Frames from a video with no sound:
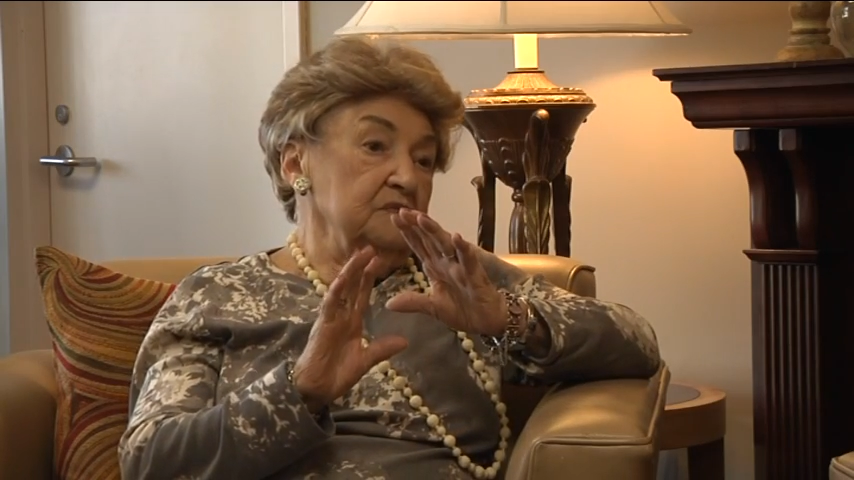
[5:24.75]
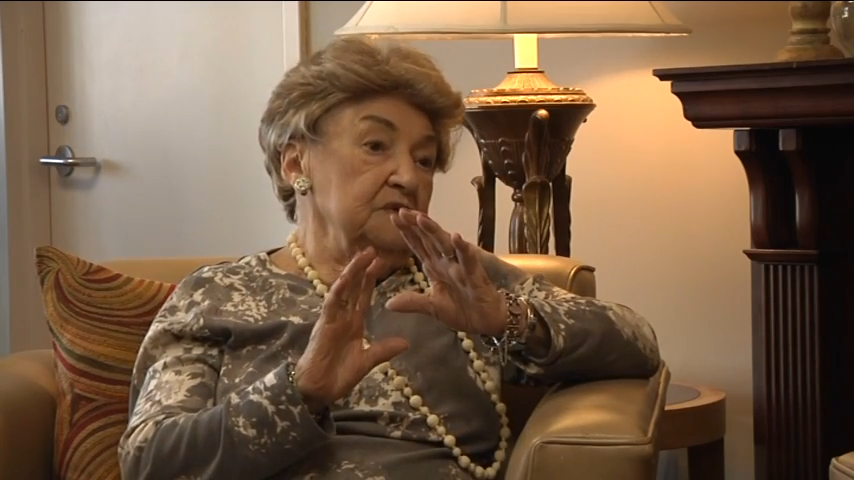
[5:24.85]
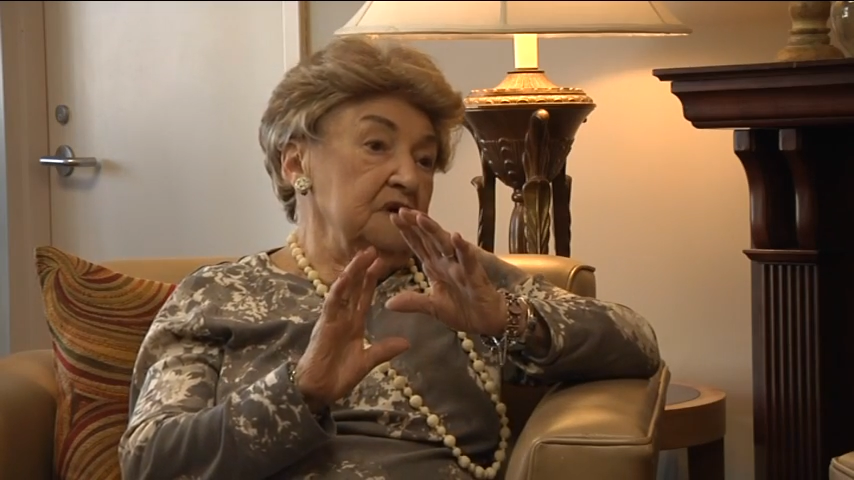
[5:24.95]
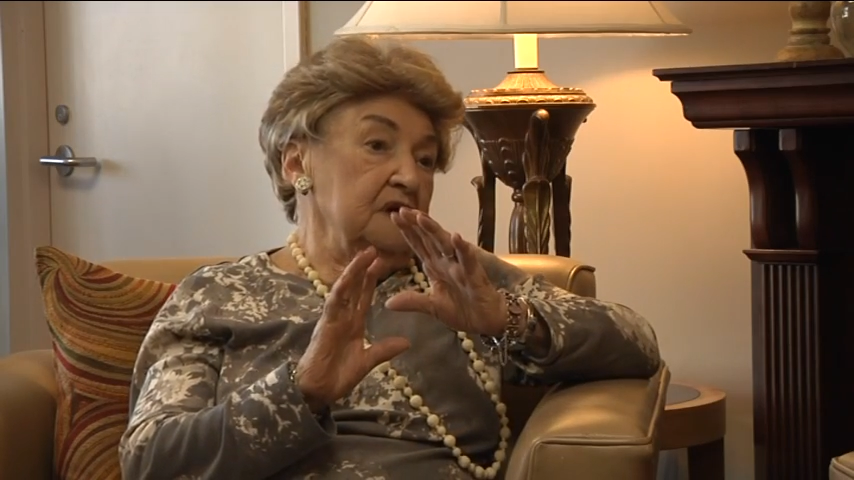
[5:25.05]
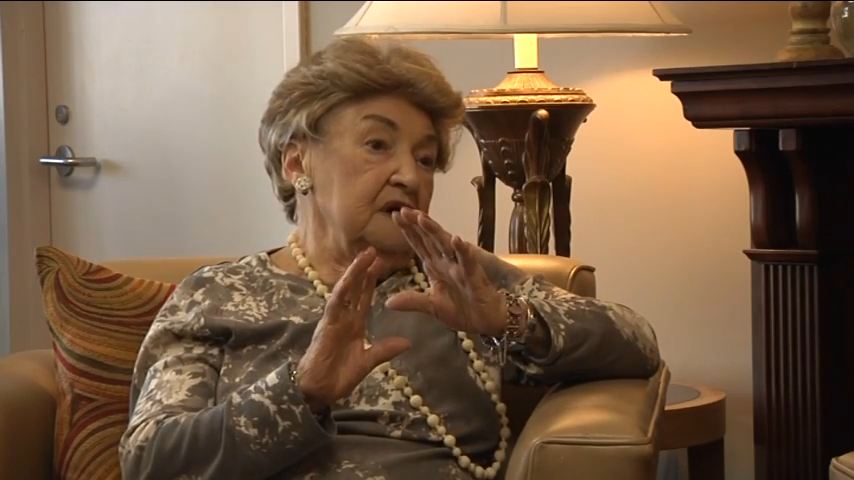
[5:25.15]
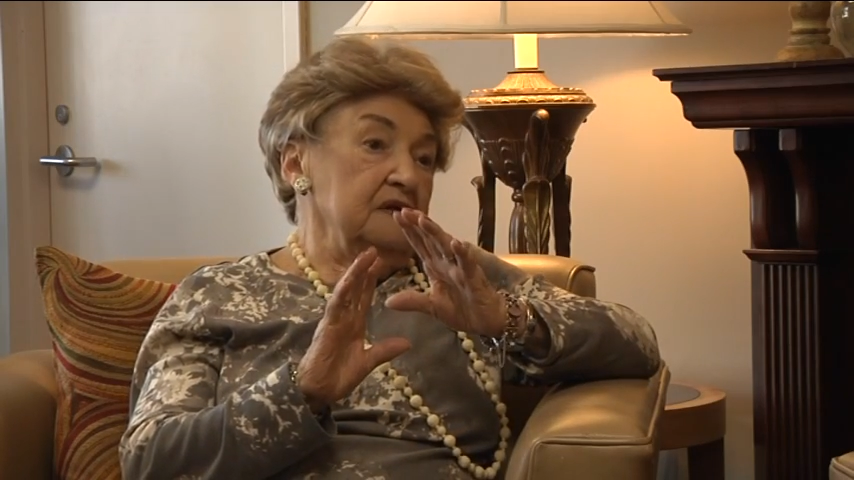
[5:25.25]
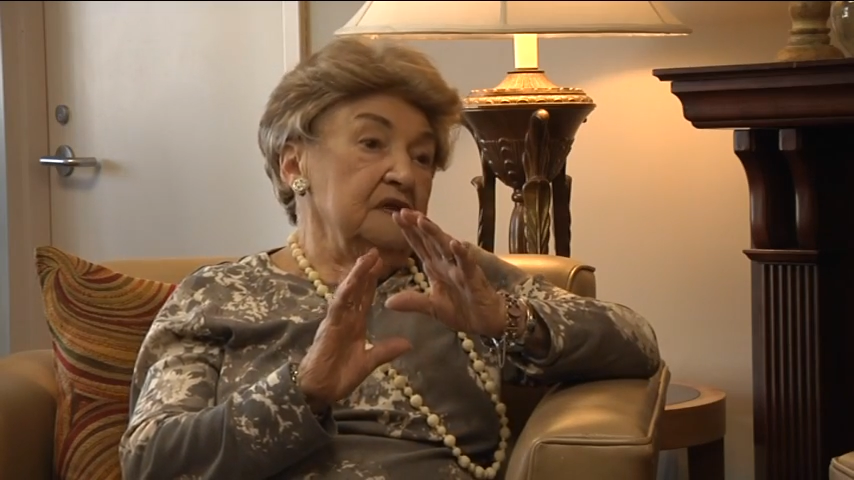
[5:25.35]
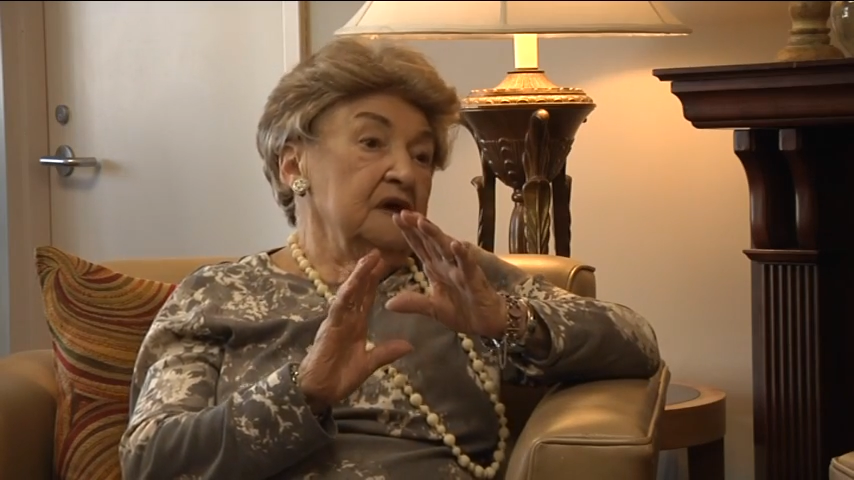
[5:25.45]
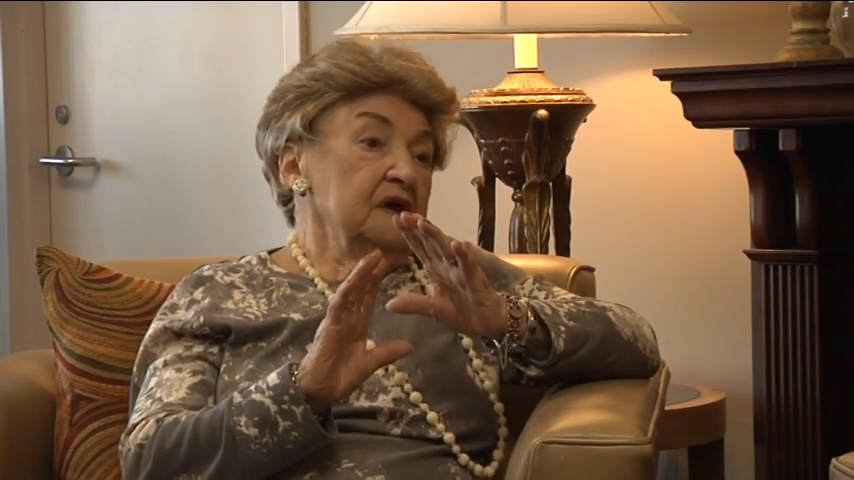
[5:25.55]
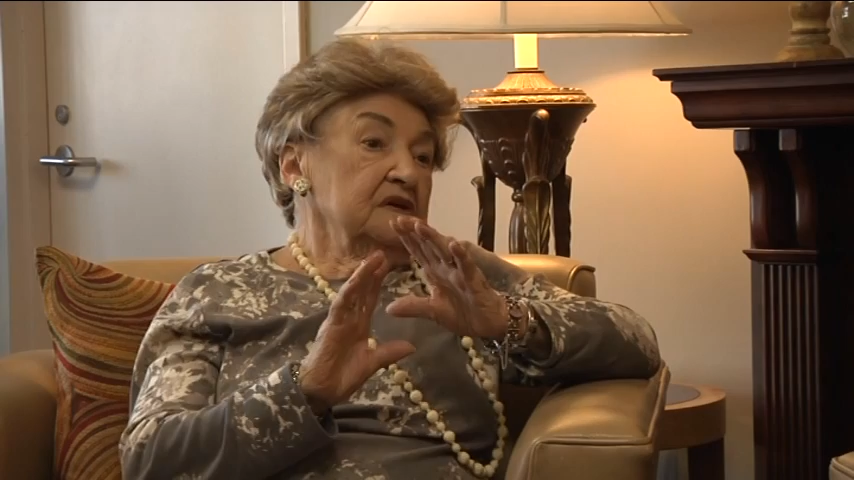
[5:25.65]
We can
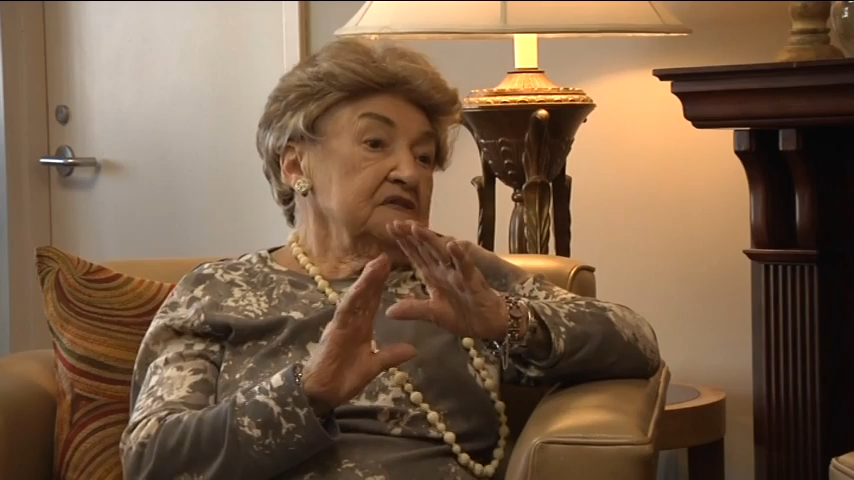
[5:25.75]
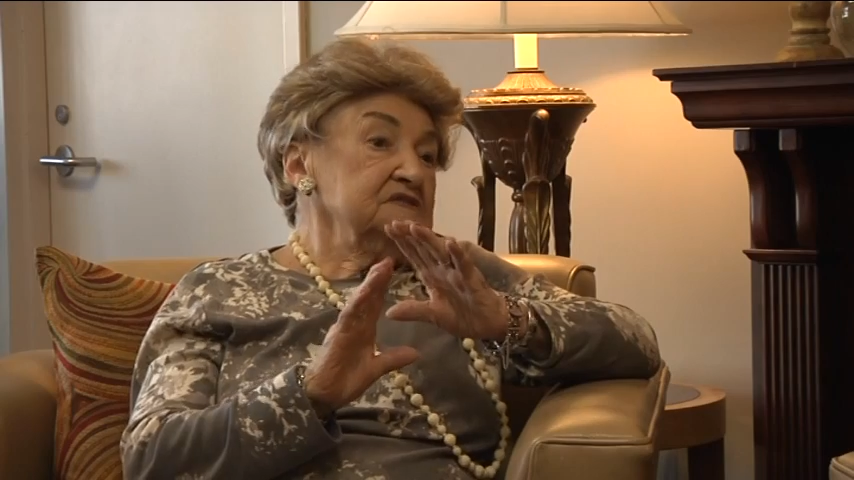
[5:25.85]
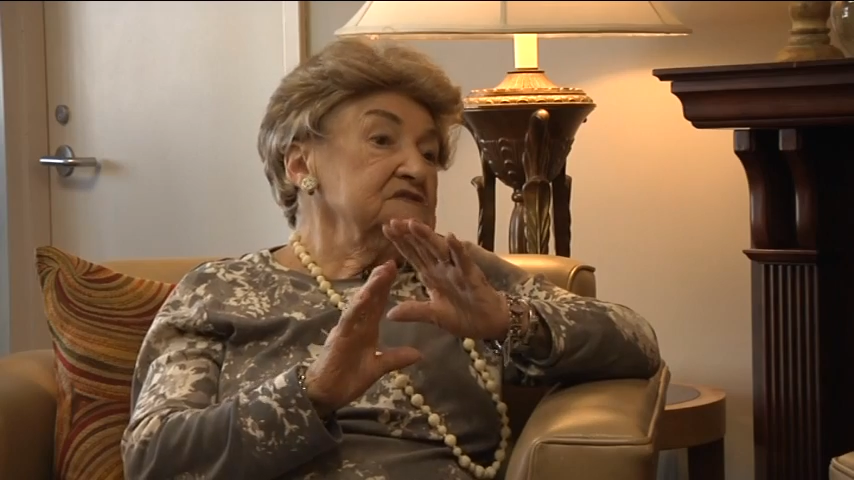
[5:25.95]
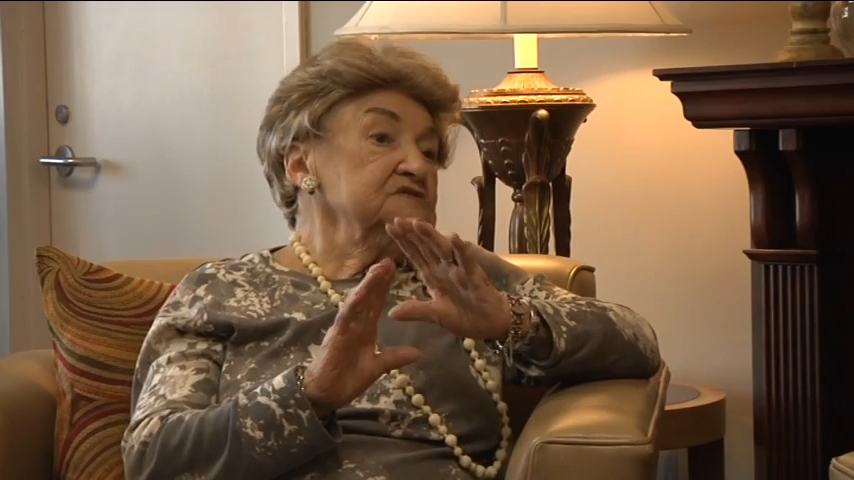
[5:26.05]
this